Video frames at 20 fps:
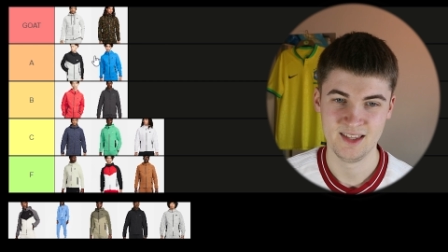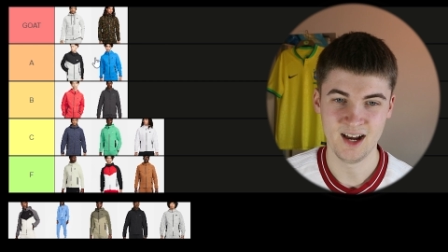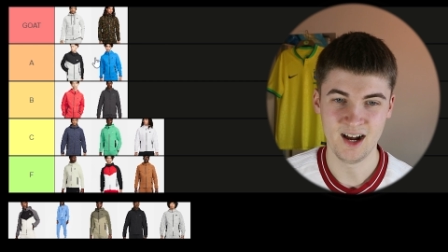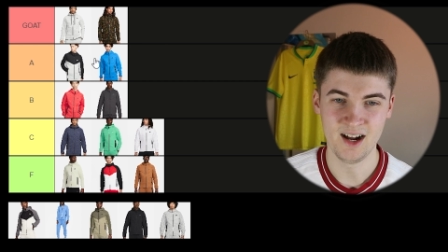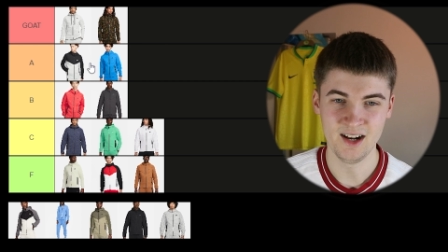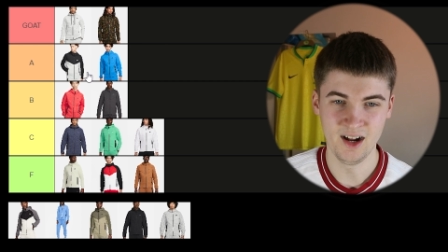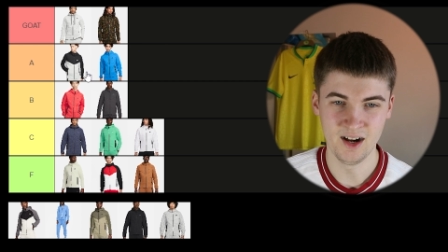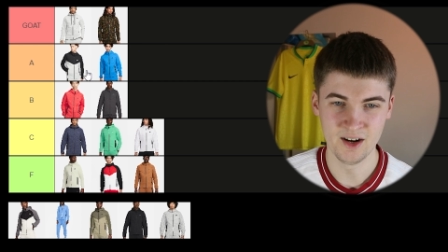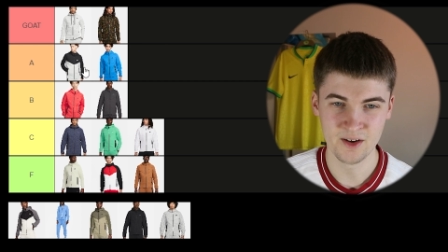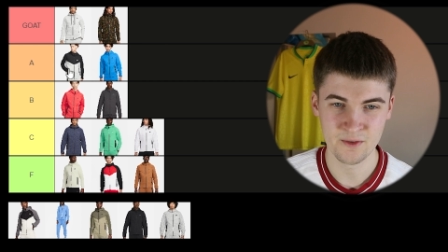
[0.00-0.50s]

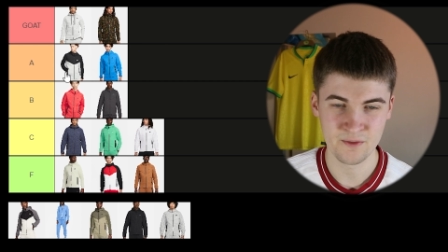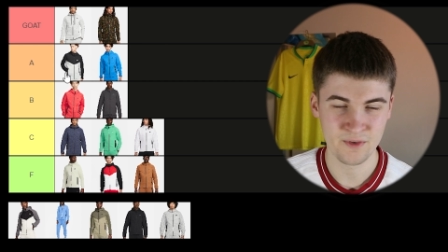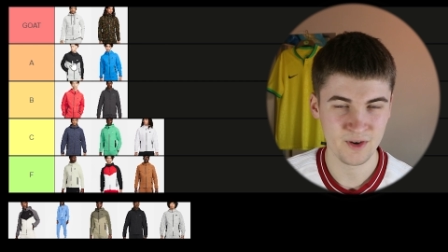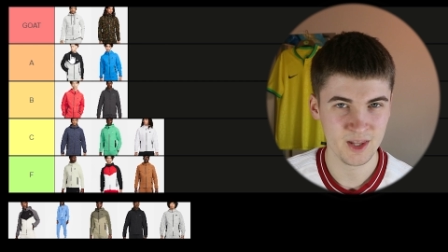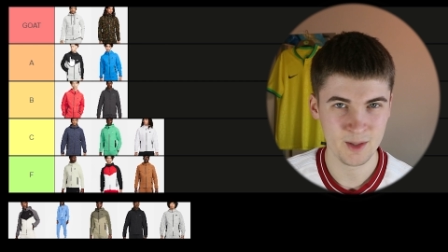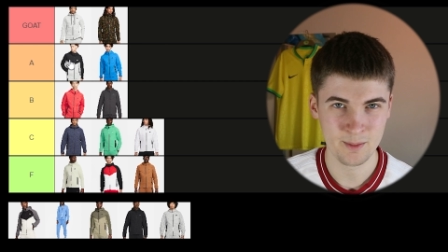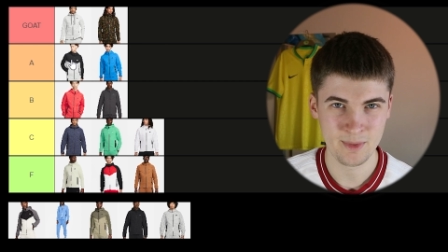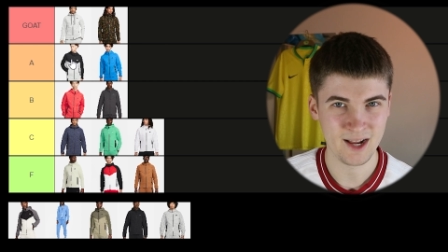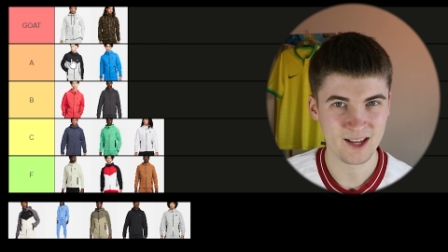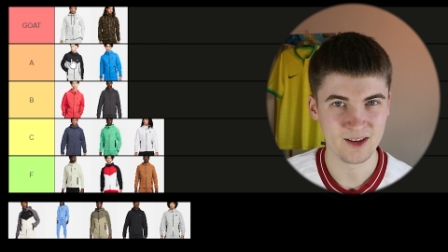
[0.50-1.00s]
I don't
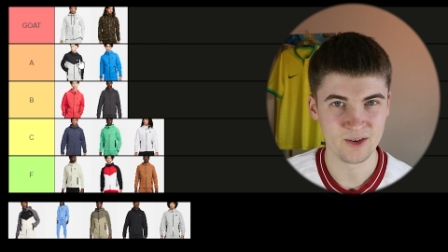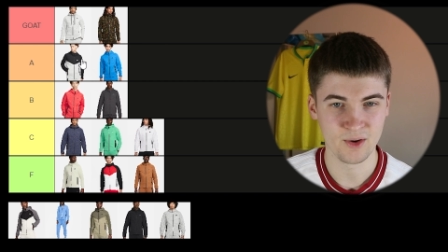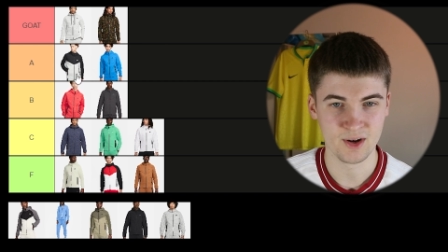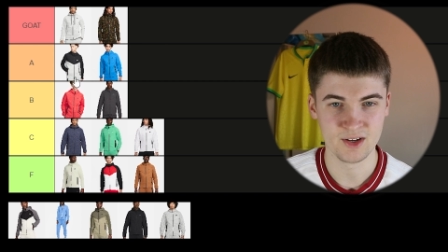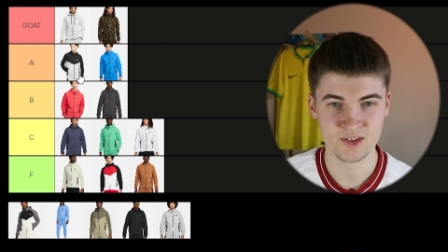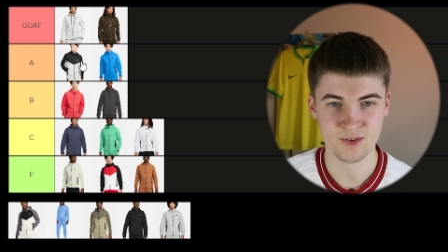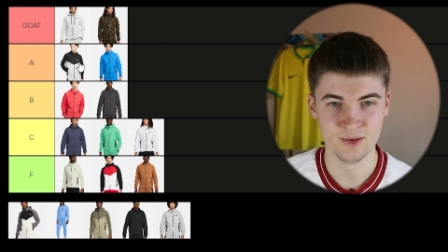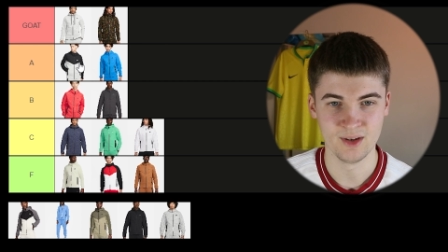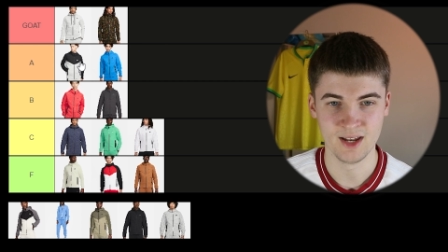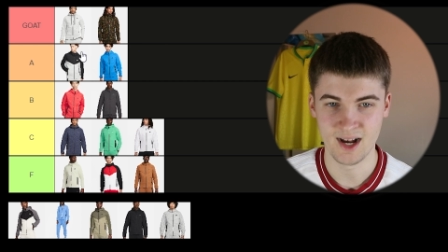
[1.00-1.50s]
find the black and
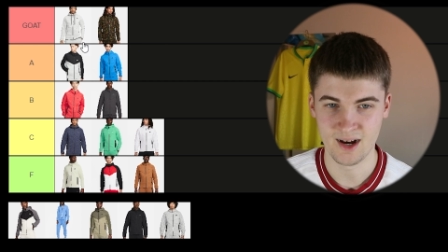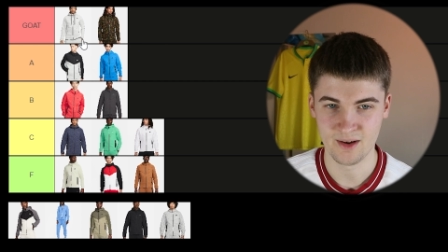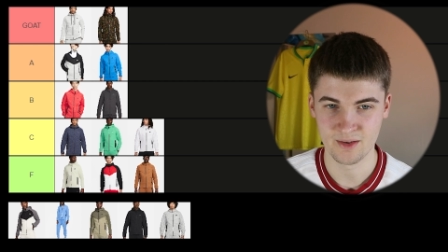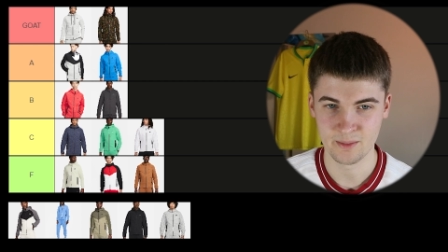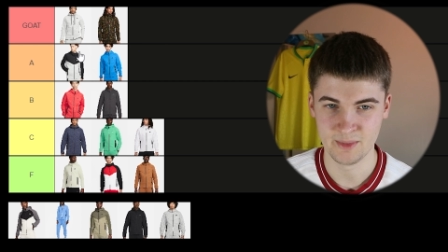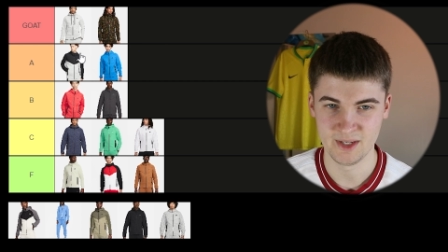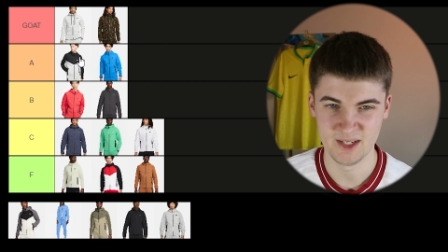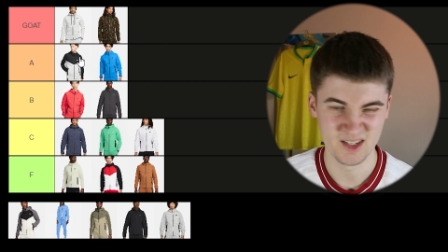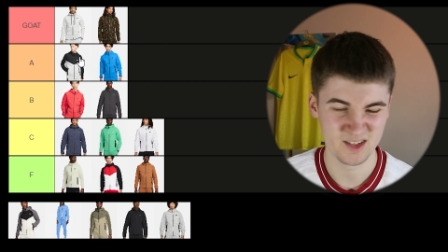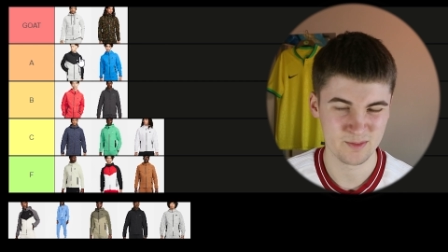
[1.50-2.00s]
grey too loud.
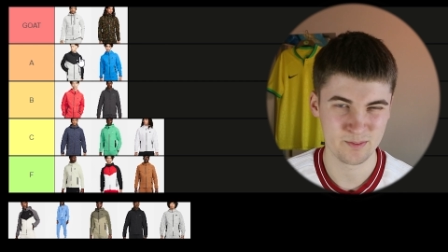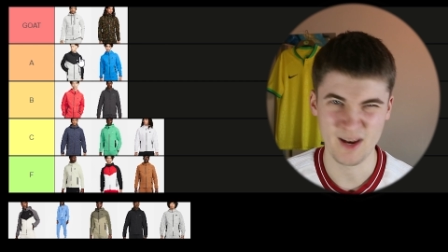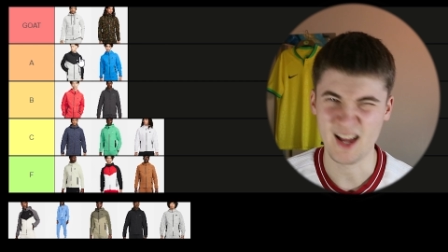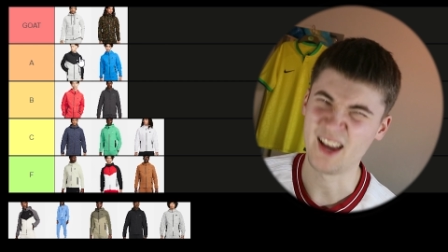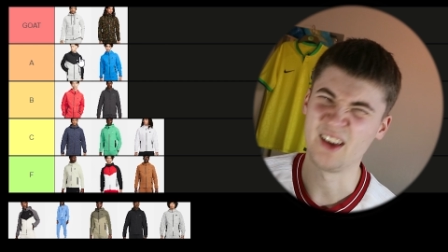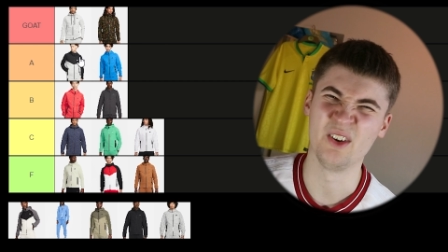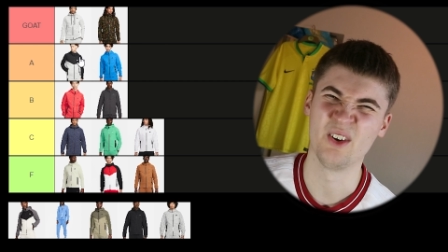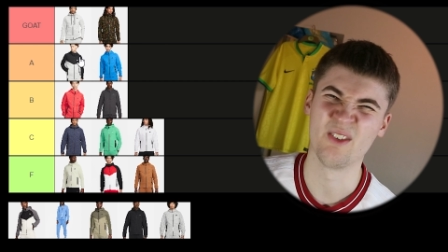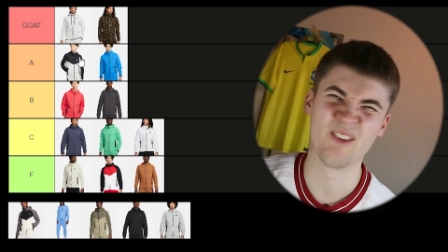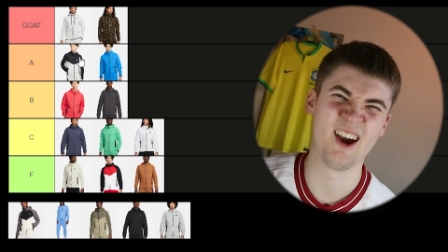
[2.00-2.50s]
I mean, it's
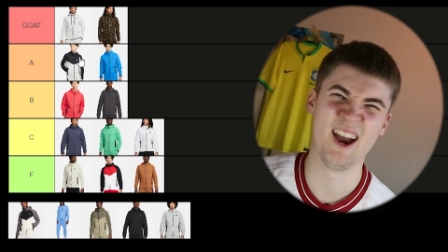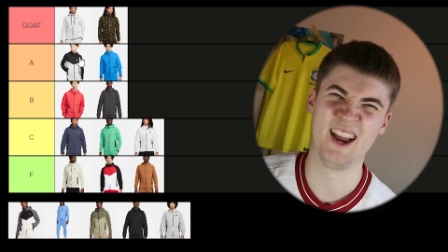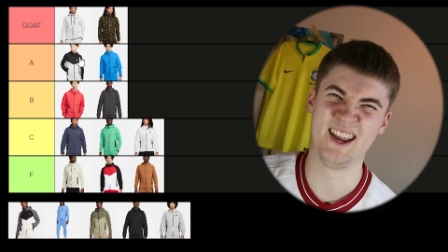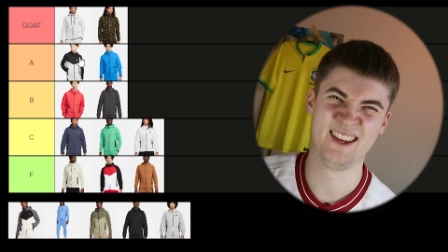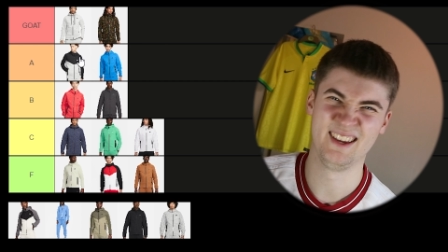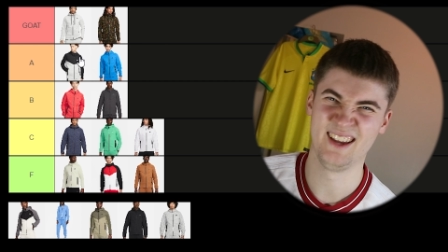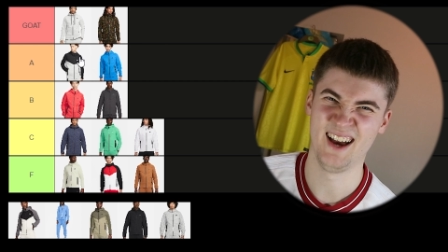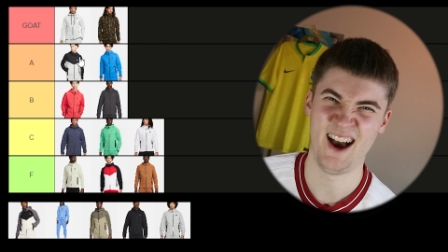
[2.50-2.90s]
black and grey.